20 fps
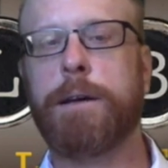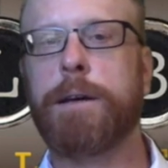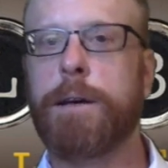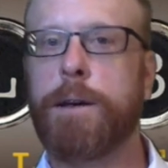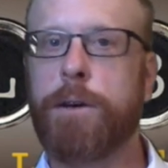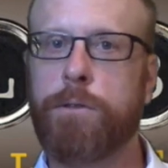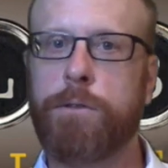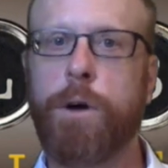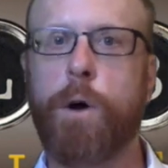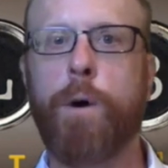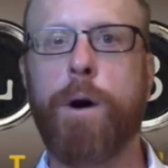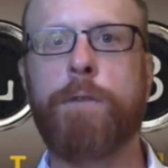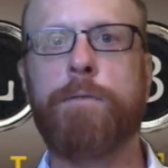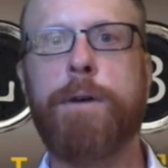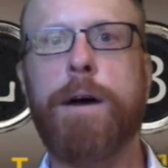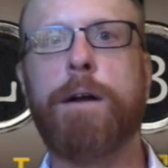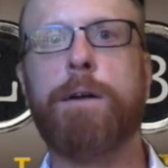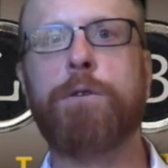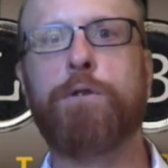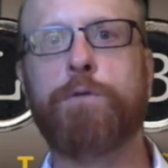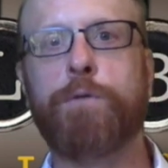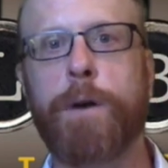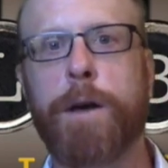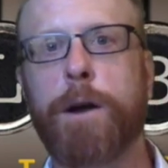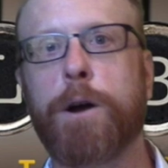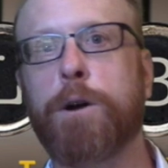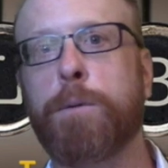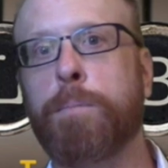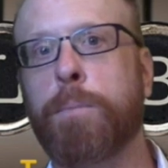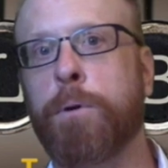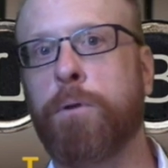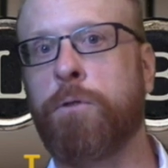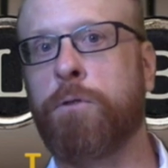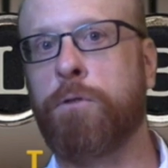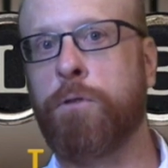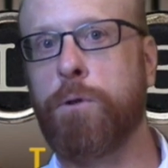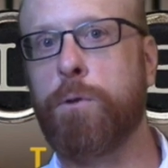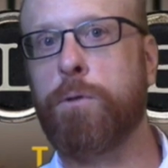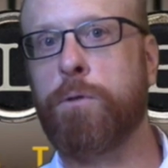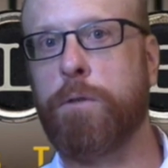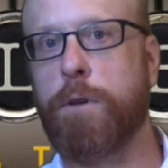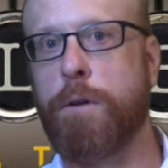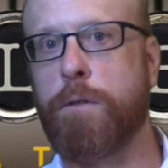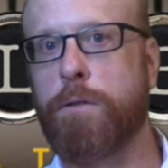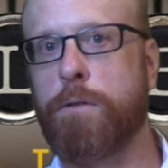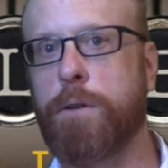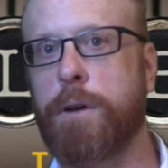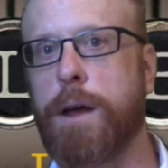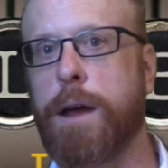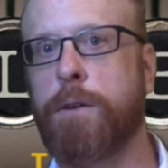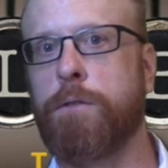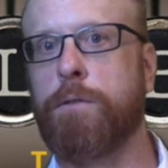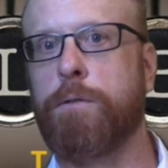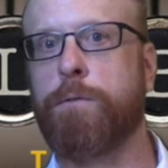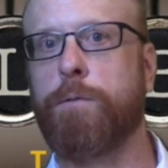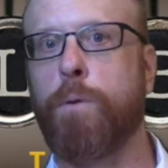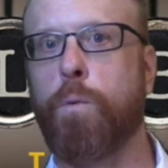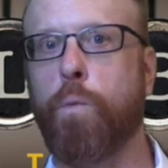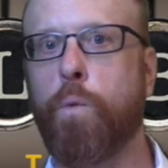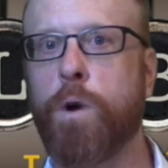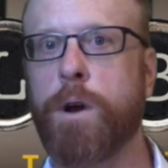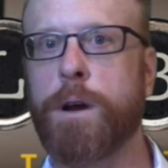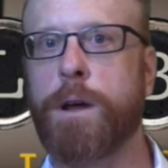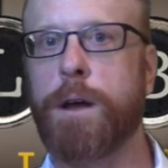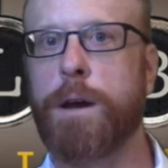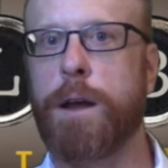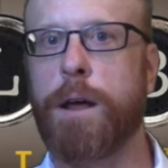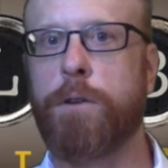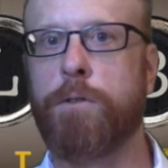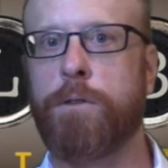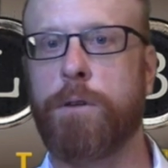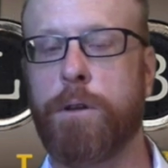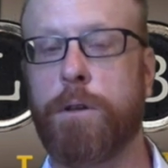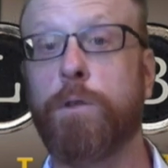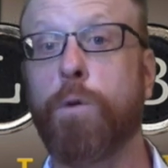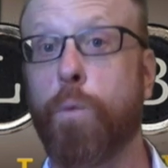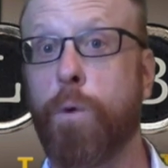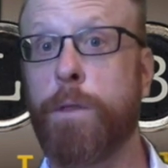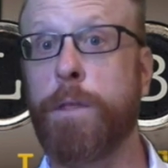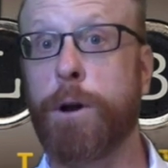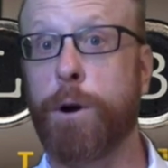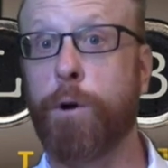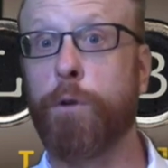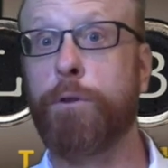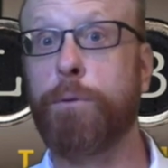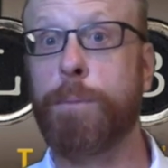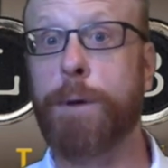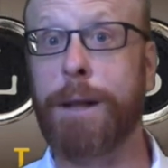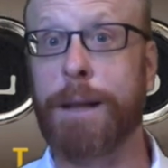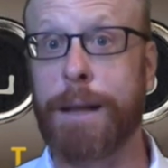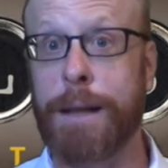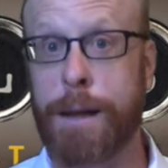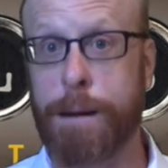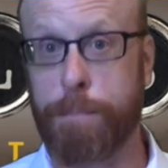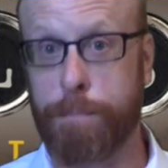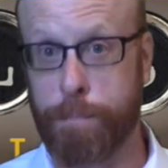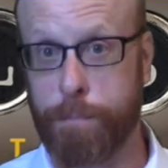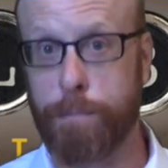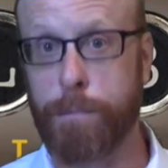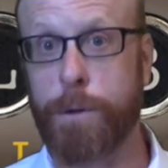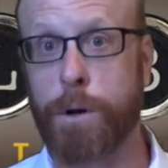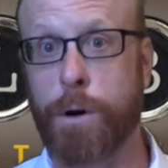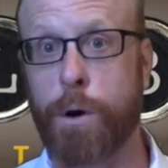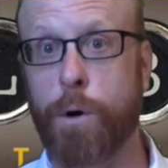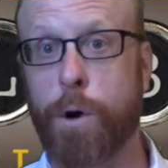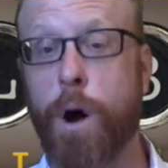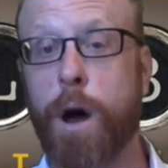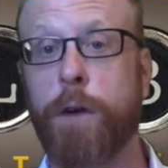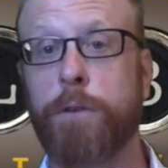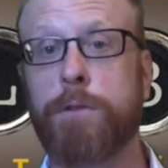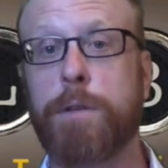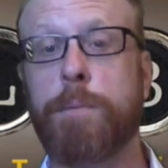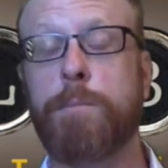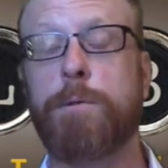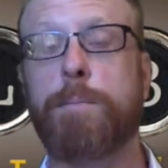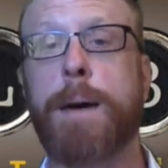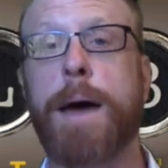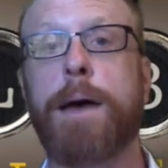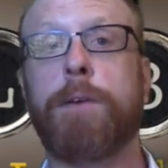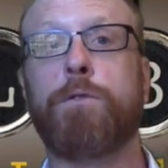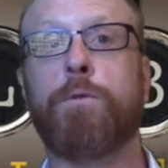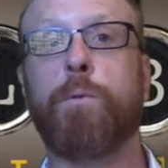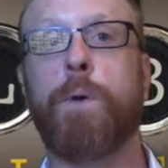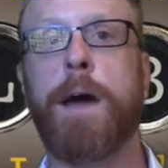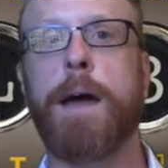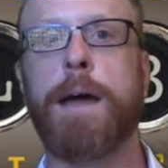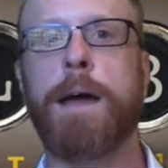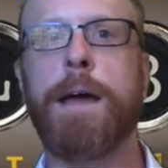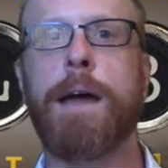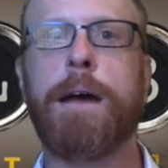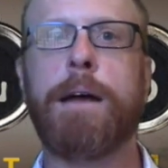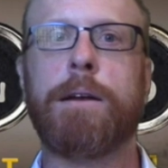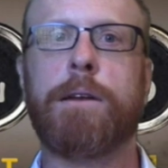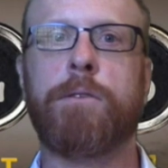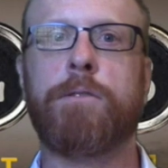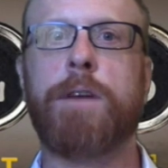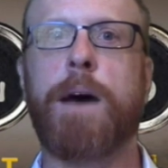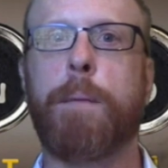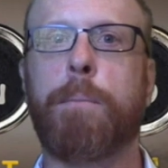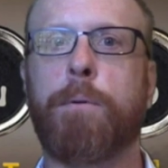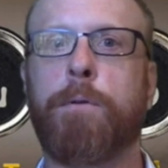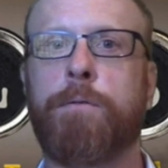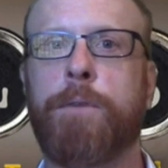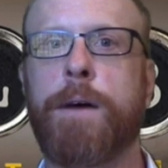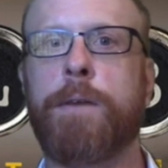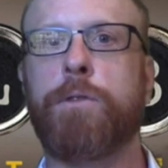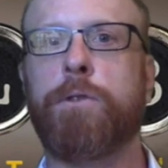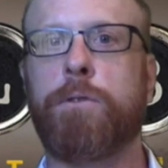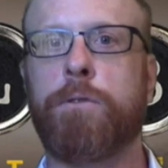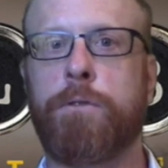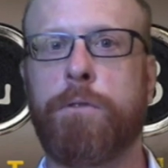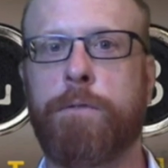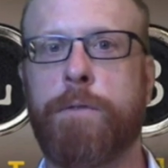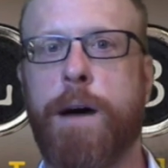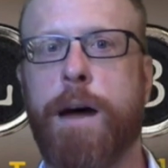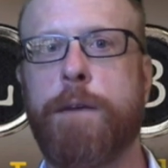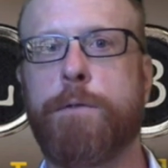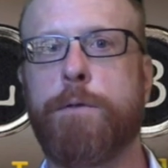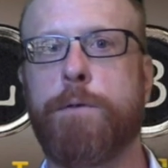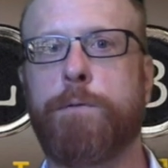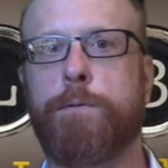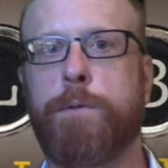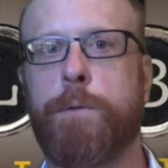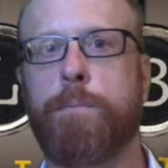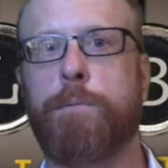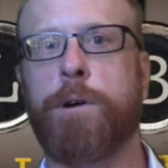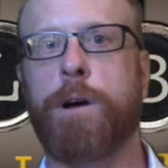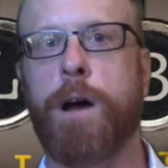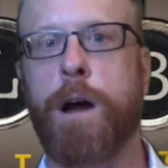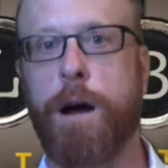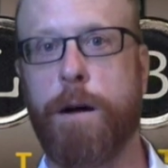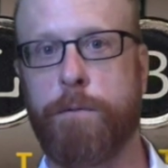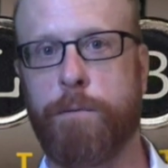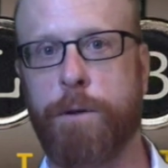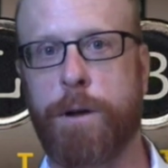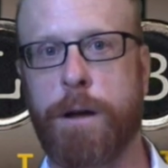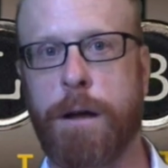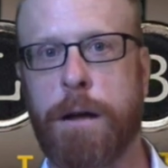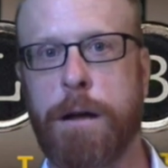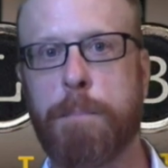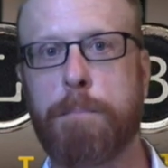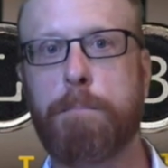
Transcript: So a veteran's failure to pursue service connection for one condition, the one that ultimately caused them to pass away, does not prevent the survivor from recovering.